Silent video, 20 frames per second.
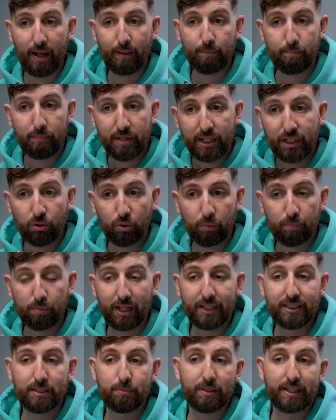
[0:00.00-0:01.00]
and media
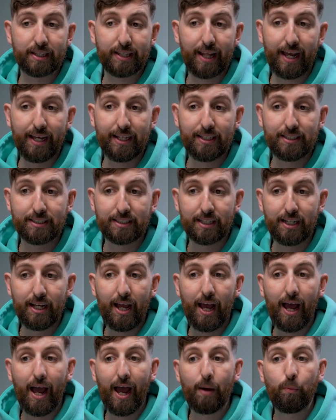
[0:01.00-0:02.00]
replacement layers,
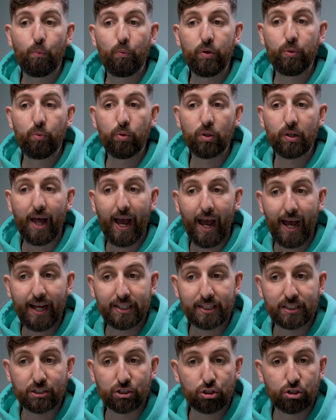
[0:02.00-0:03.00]
and we will
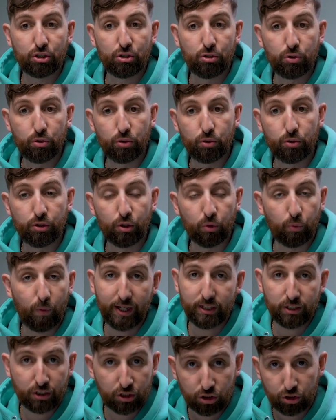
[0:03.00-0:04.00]
add it to the
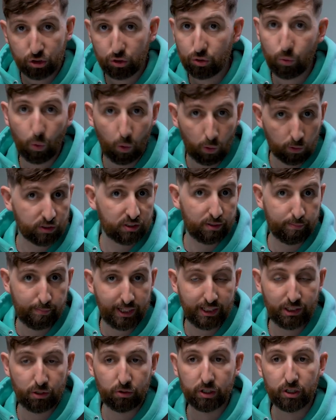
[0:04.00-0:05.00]
render queue or to
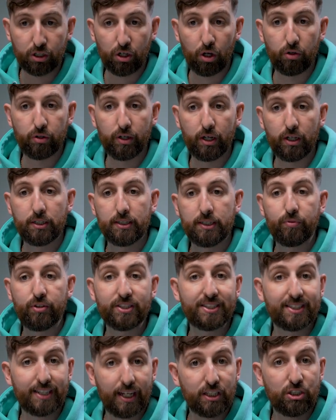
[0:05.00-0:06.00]
media encoder. The
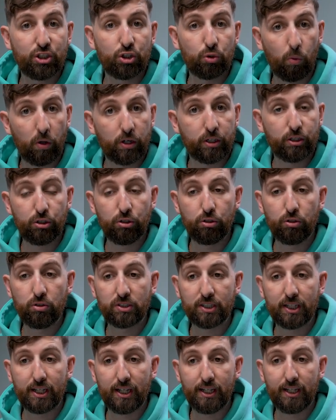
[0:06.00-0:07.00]
settings you want to
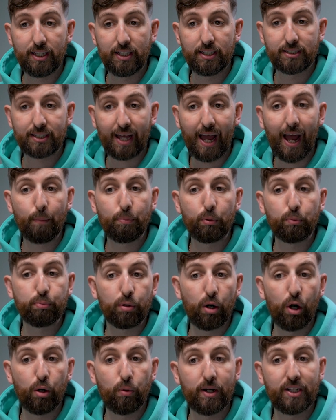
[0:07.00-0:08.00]
use is Apple
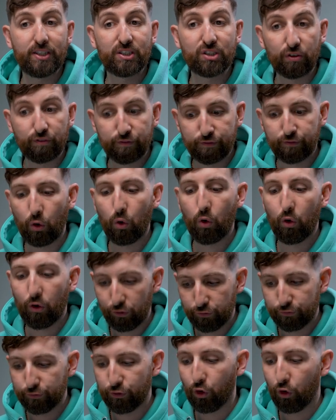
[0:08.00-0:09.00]
ProRes
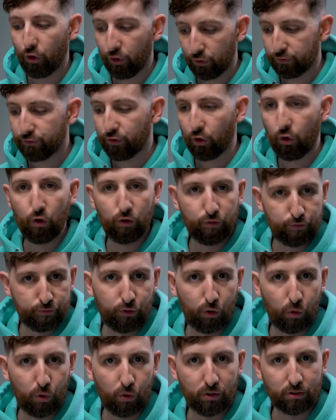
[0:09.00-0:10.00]
four four four
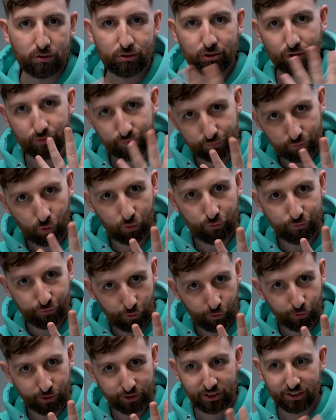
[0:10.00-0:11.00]
four, so four
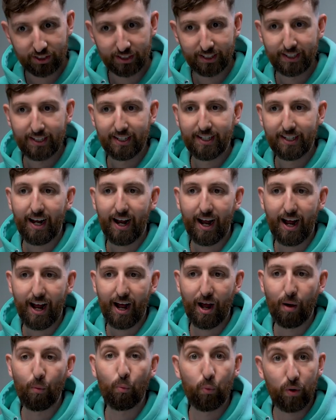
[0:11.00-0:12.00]
fours
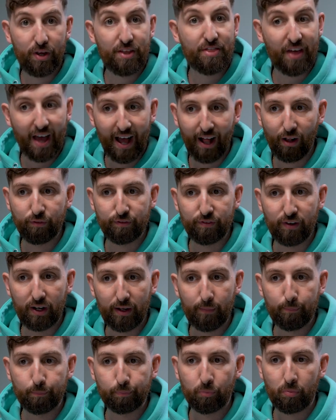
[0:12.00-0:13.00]
uh, with
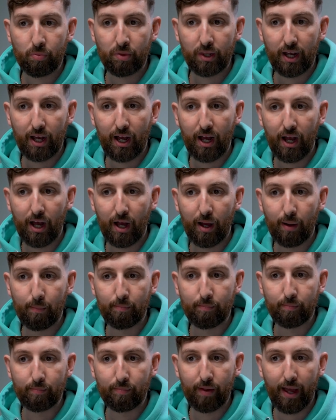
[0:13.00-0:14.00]
alpha,
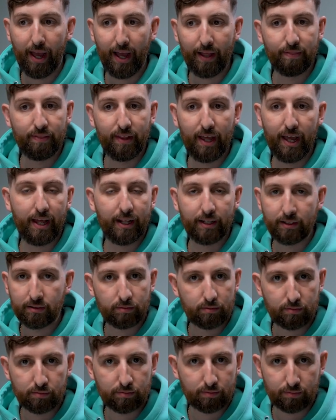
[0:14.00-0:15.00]
um, and
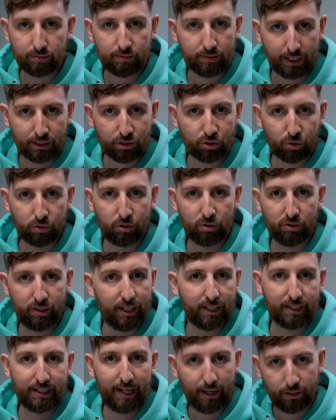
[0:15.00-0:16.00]
then that's all you
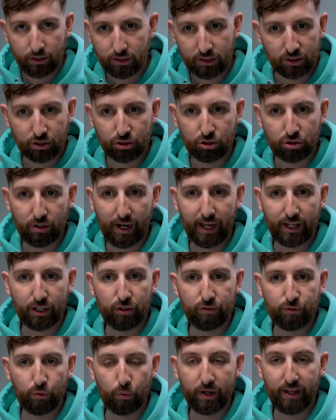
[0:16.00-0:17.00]
need. Now you can drag it
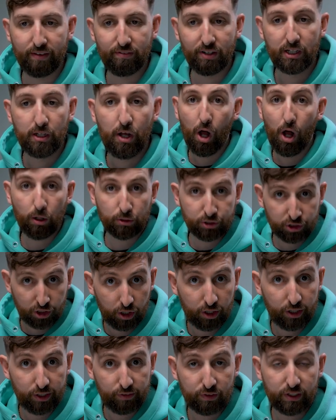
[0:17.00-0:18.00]
over whatever.
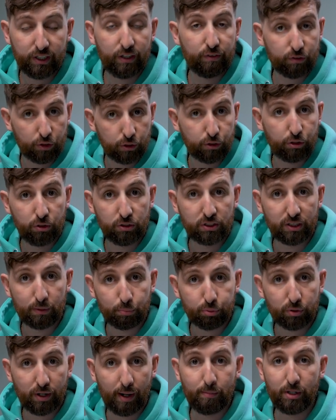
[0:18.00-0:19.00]
Alternatively, if you're using
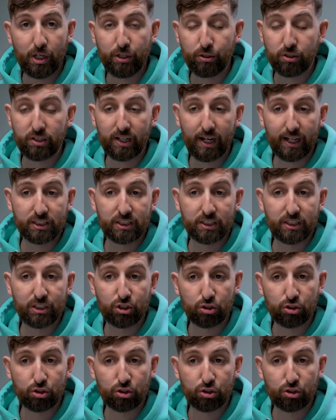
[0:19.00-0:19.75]
Premiere, you can actually